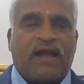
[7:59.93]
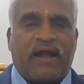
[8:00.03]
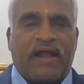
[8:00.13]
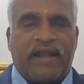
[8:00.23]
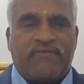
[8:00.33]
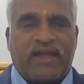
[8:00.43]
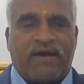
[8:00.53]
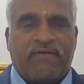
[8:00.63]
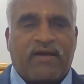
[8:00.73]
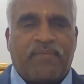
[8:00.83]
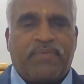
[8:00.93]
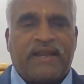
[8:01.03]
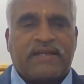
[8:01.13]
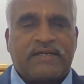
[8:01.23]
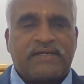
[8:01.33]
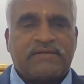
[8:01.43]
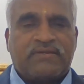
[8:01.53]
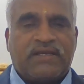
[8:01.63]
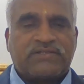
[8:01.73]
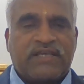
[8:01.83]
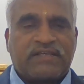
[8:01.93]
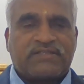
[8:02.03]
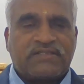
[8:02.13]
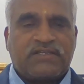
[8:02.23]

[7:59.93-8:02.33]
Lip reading: And we have completed the shear stress